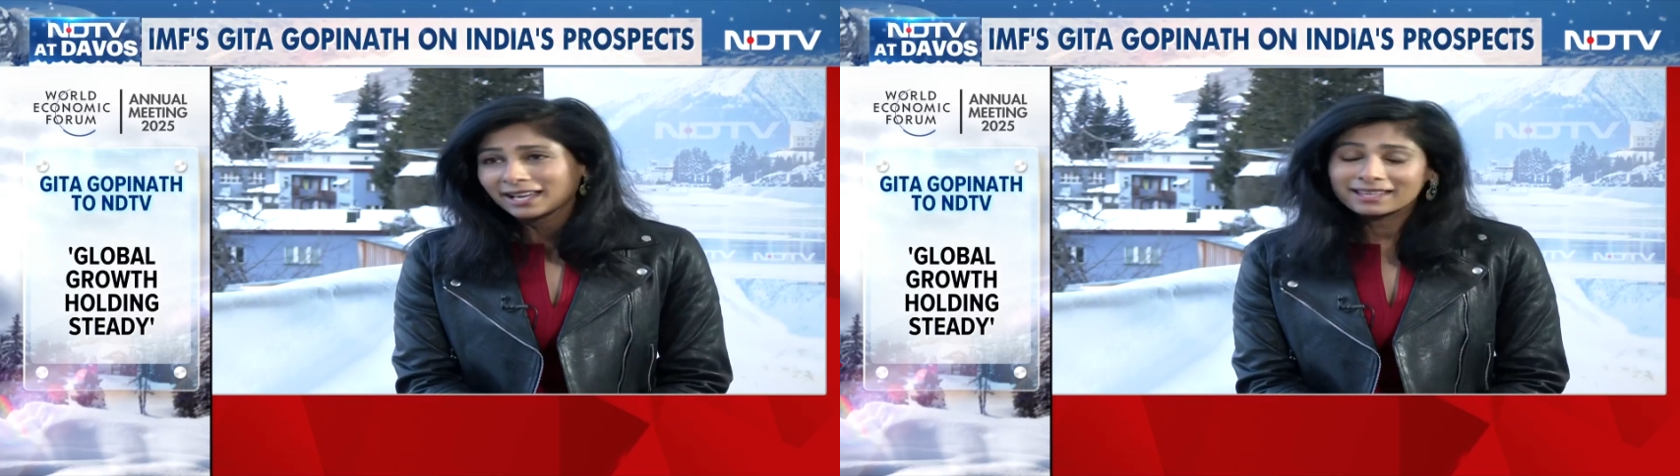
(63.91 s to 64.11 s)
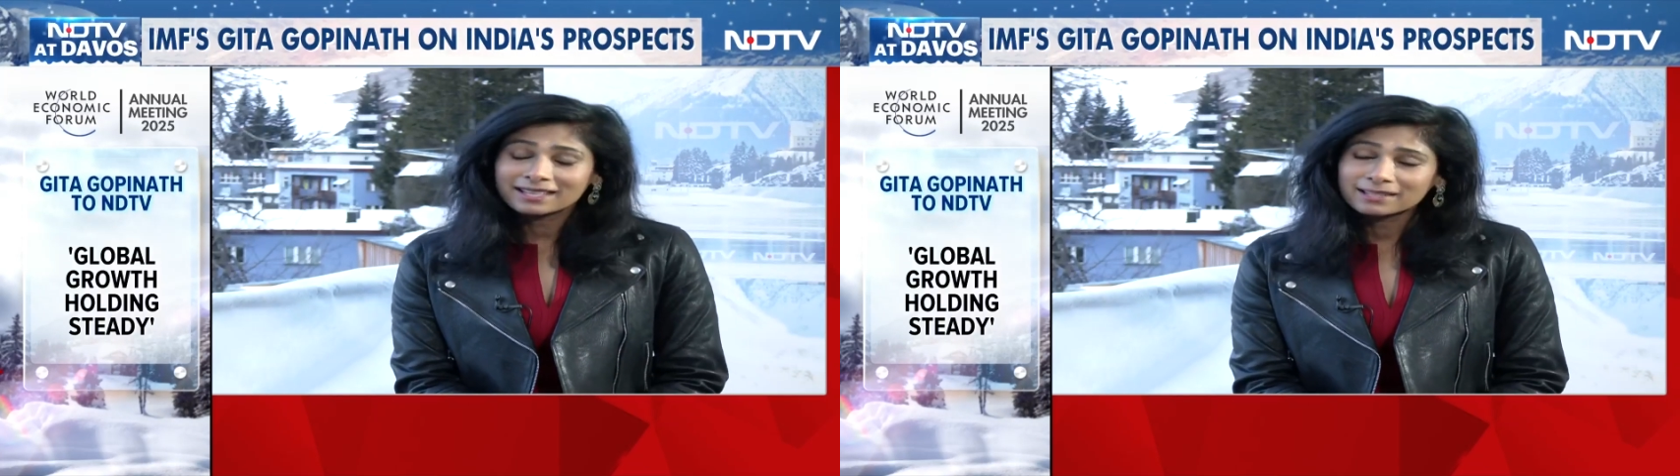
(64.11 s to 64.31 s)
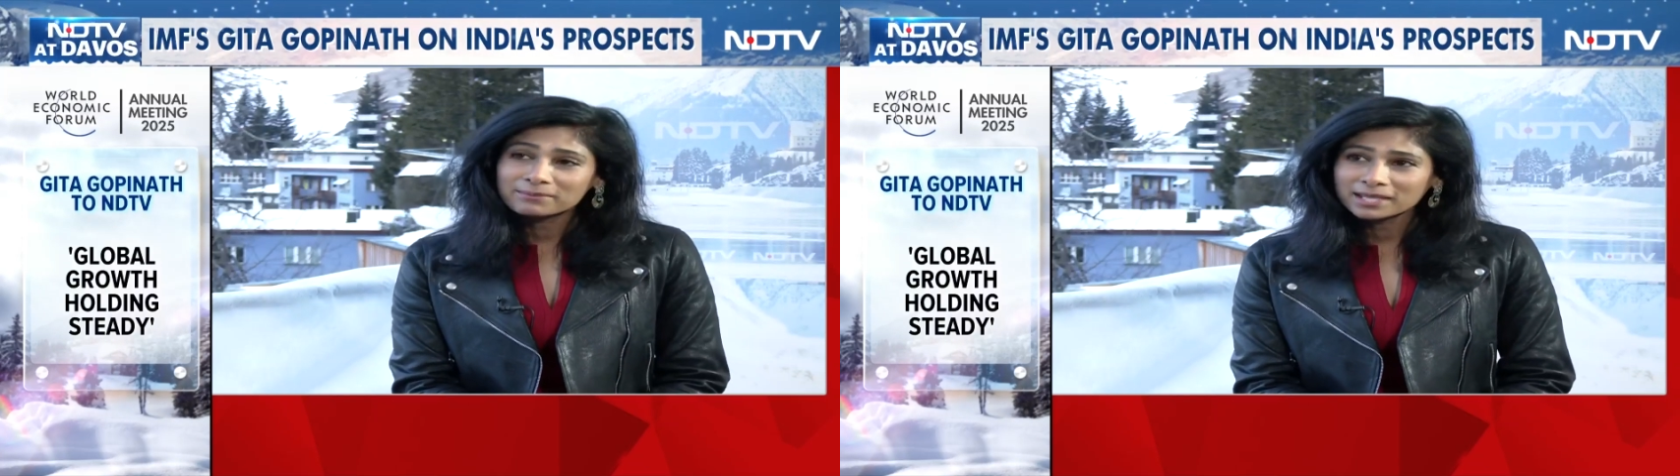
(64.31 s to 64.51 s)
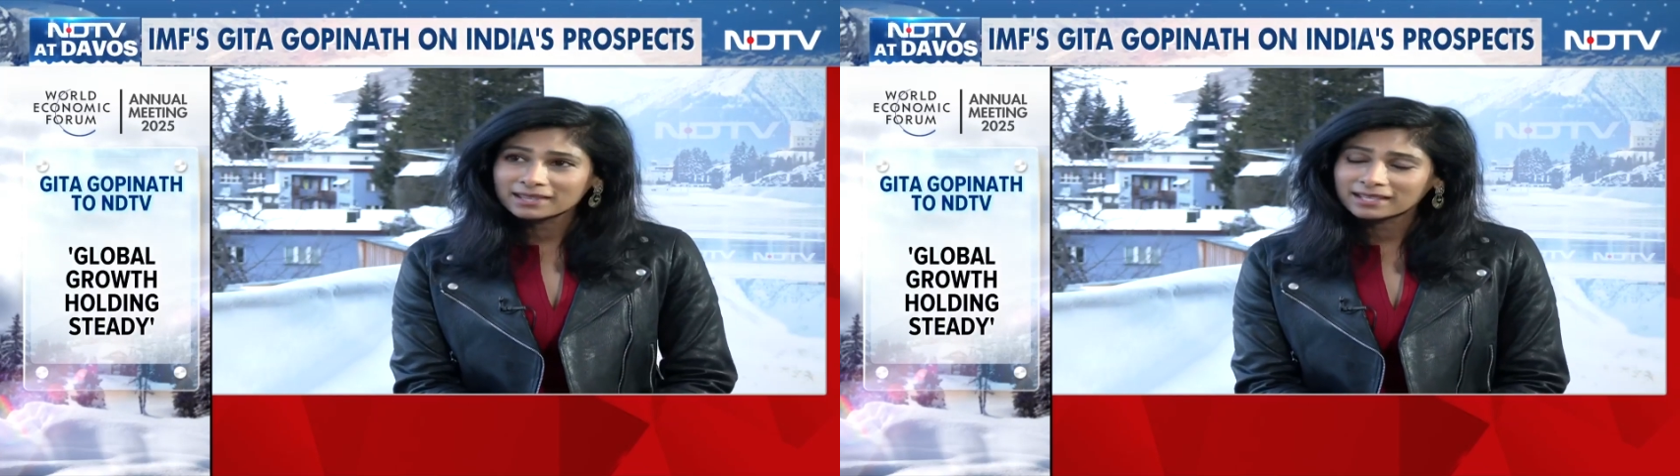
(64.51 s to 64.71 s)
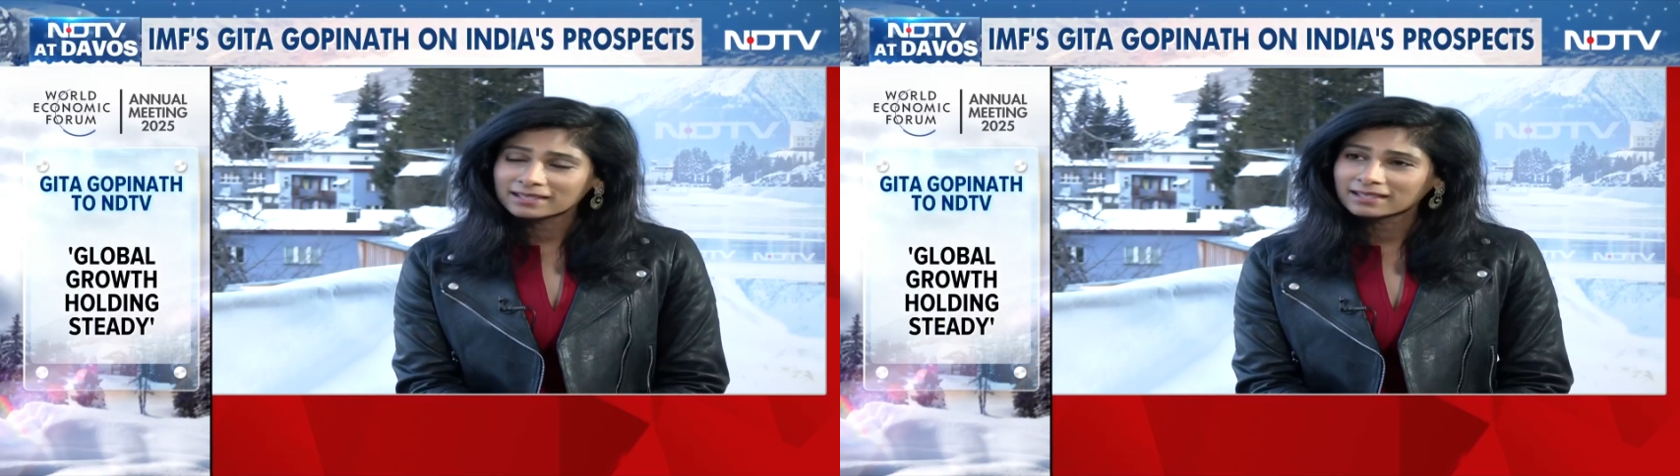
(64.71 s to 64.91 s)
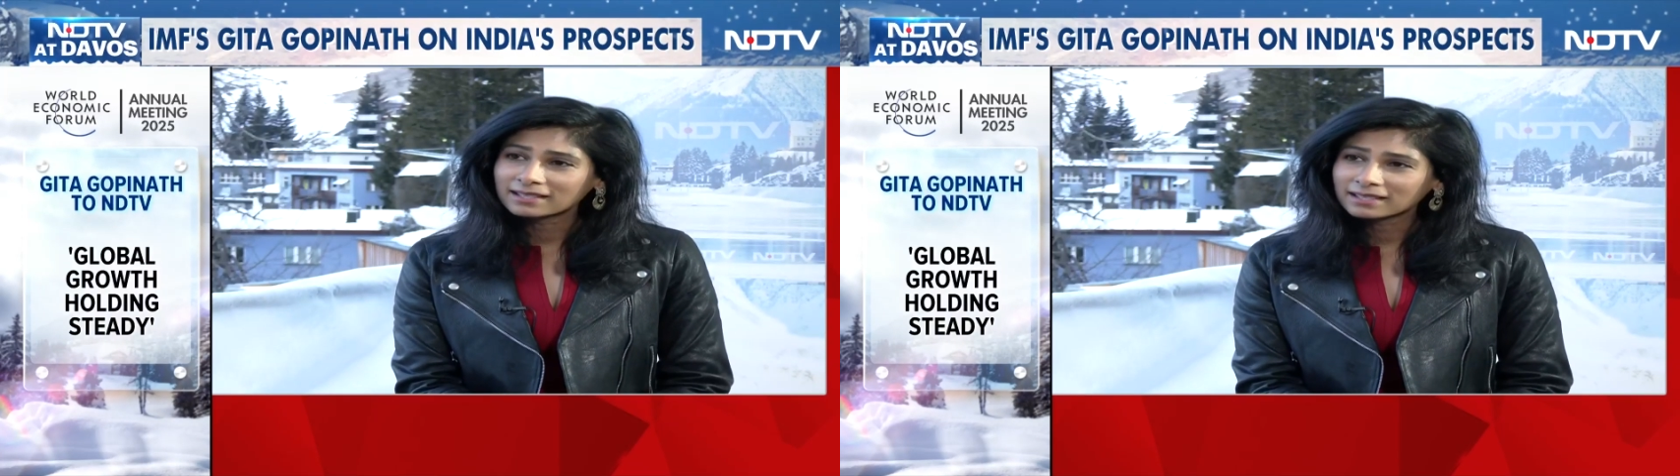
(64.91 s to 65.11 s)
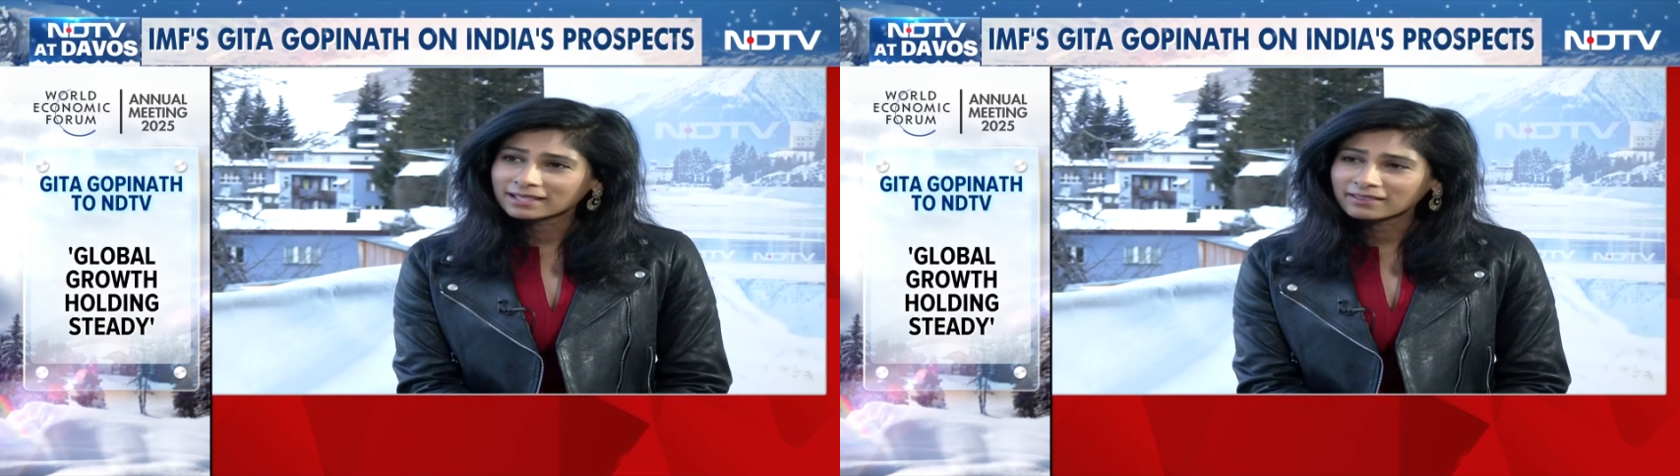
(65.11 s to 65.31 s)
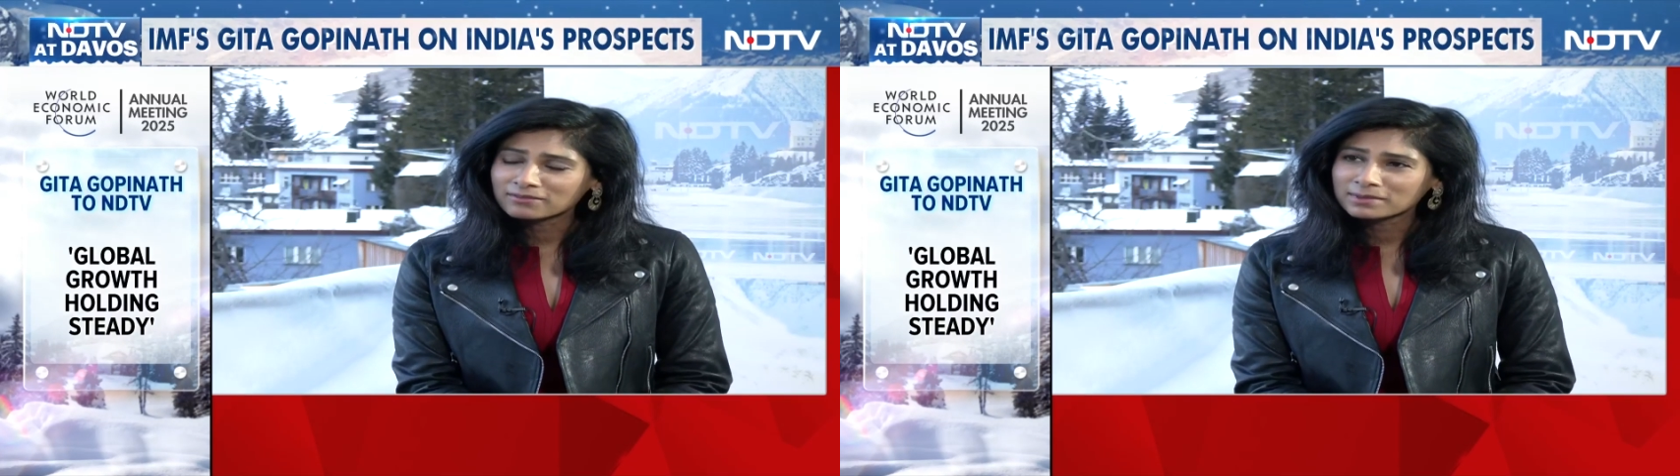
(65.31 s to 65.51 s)
And that's something that
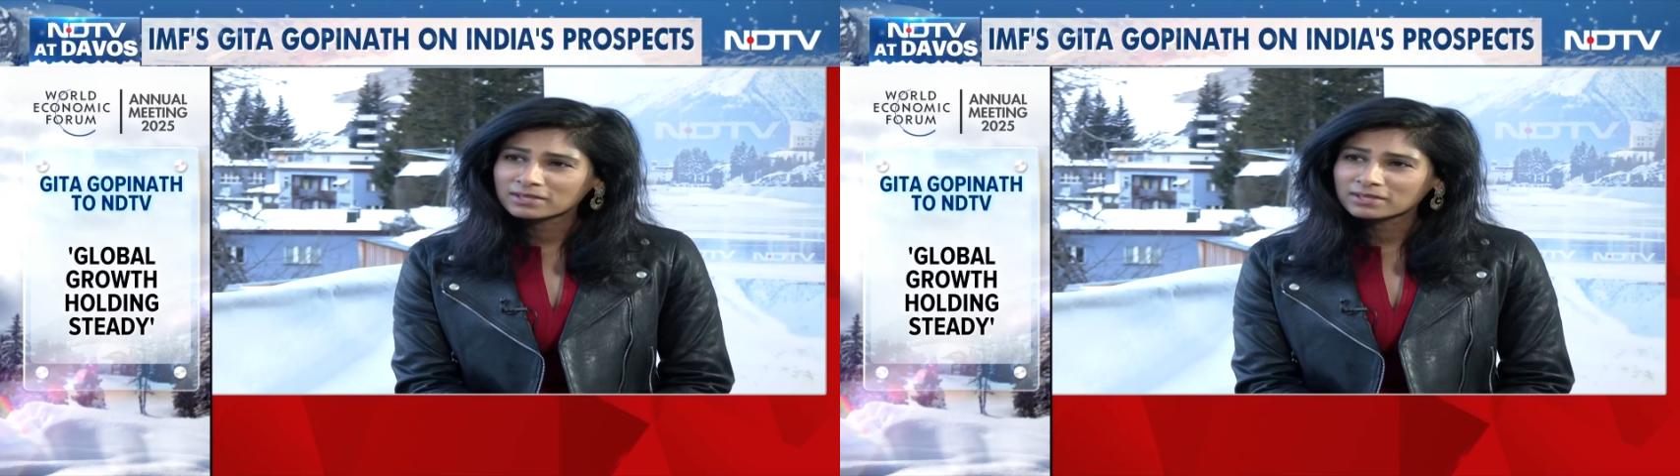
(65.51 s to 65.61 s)
governments